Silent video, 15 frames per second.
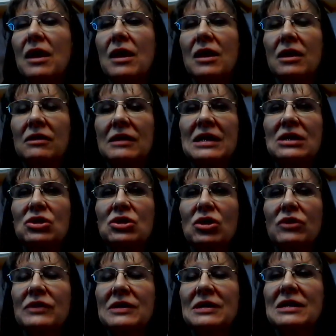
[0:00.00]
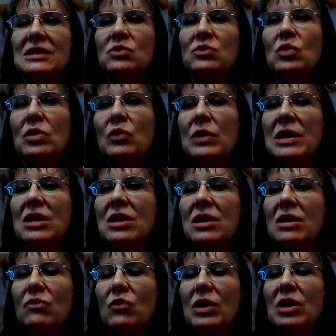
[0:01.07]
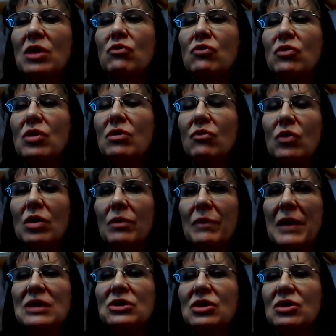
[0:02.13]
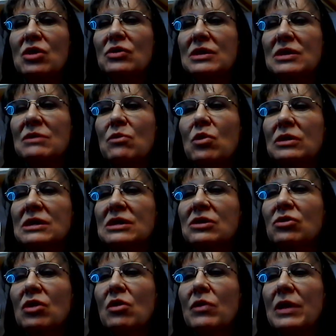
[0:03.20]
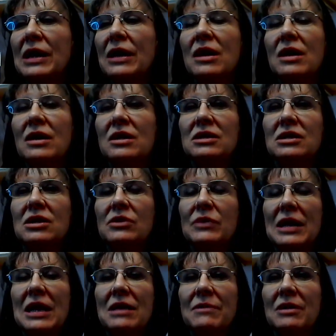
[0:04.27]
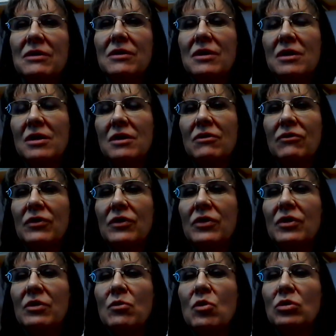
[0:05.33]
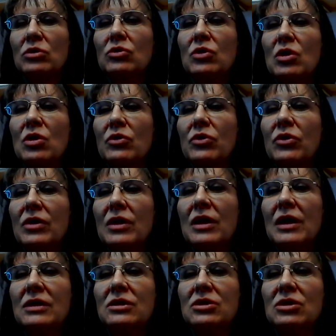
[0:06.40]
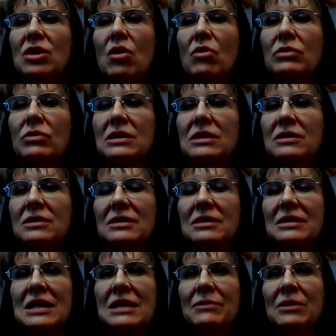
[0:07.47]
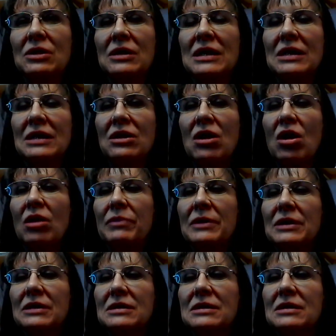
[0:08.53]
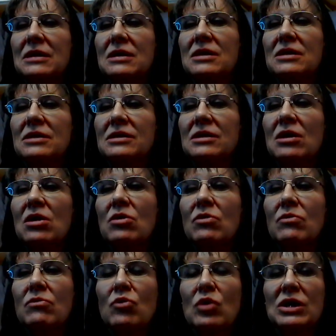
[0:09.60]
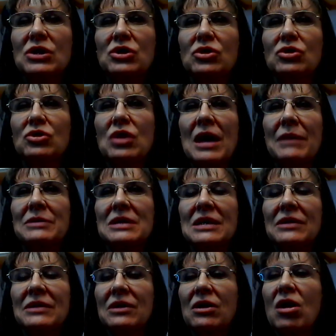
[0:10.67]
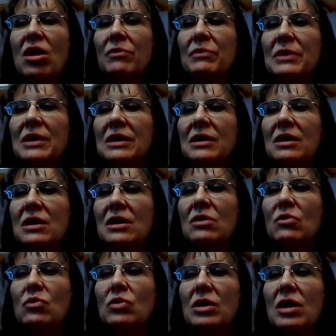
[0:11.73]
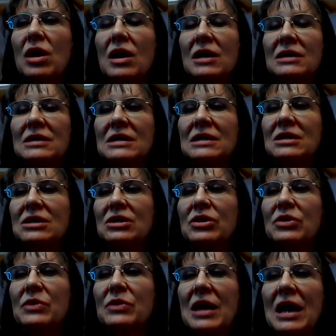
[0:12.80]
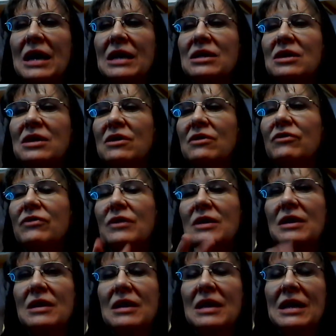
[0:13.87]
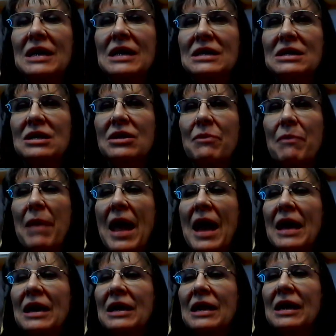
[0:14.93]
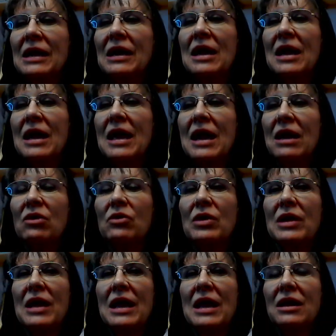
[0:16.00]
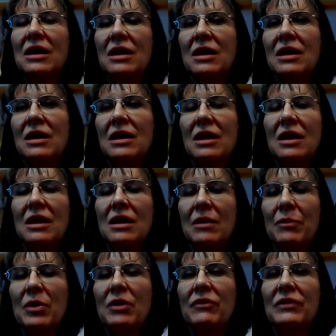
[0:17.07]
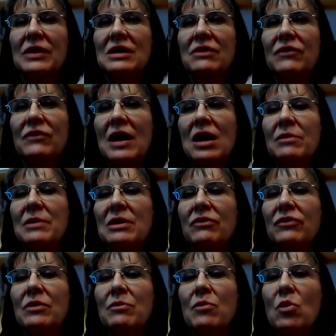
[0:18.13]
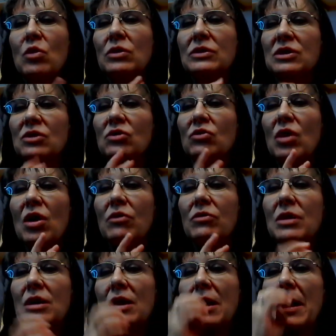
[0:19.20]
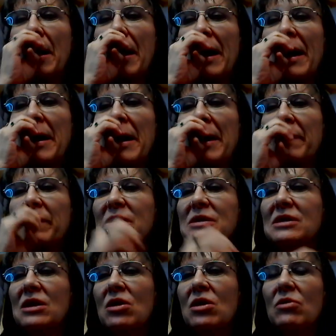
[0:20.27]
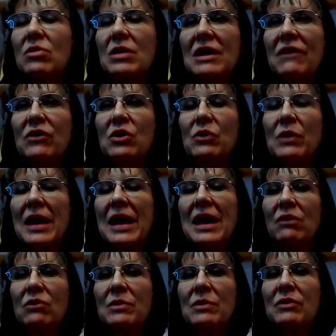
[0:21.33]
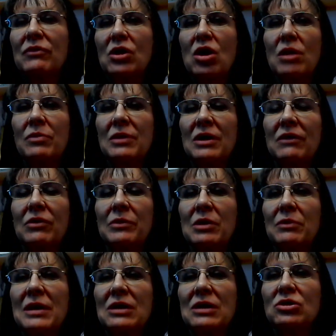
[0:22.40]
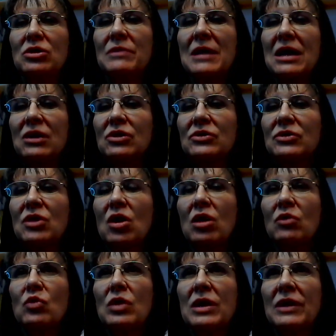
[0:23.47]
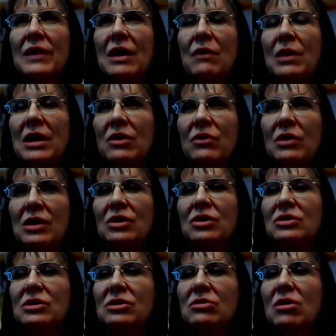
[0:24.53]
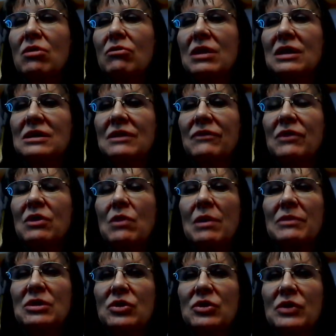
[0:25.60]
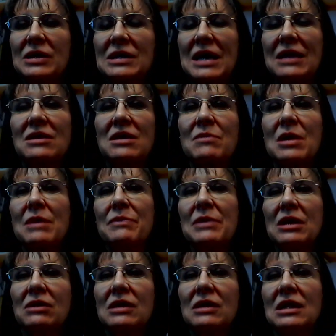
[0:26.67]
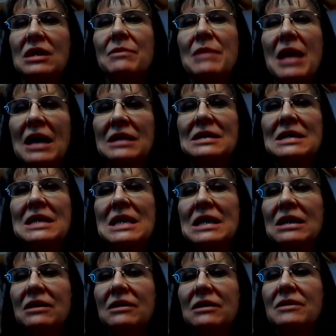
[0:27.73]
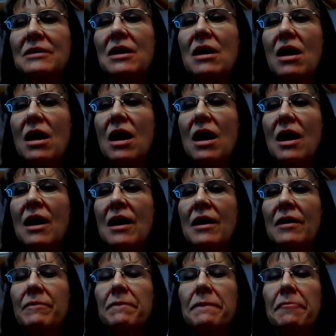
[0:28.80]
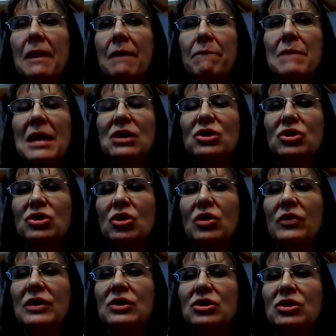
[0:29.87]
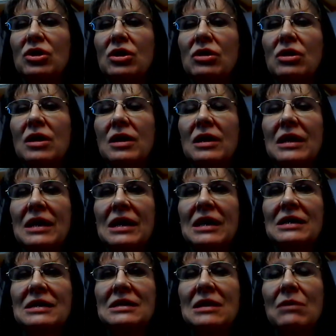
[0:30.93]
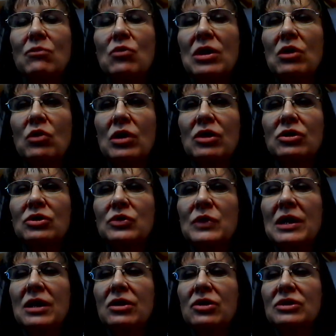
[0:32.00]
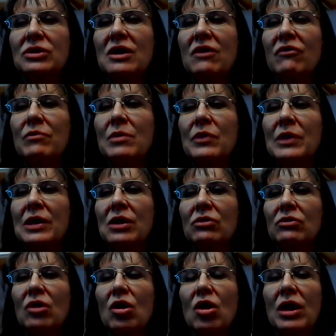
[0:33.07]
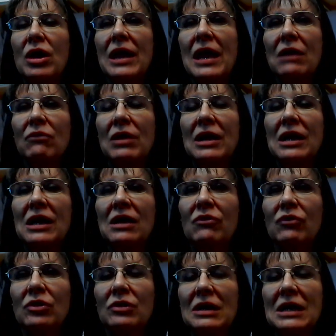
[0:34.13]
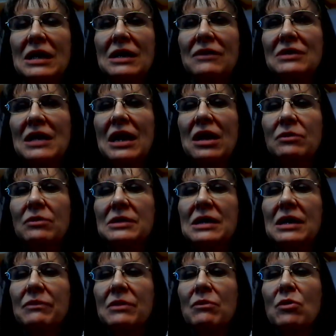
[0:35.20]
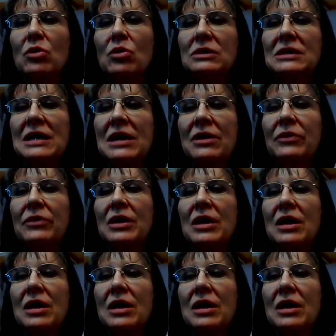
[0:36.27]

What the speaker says: Clean surfaces where a patient knows that mold is growing to inhibit further mold growth. Don't steam clean carpets. So moisture trapped in the carpet will cause it to kind of get into the padding and create a perfect environment for mold to grow. So if you can, remove the carpeting from your bedroom and use hardwood, and that way you can use throw rugs if you want, but you can take them up and clean them as needed. Make sure that you're getting someone or you're doing it yourself, mowing your lawn and raking for leaves. That helps keep the mold down.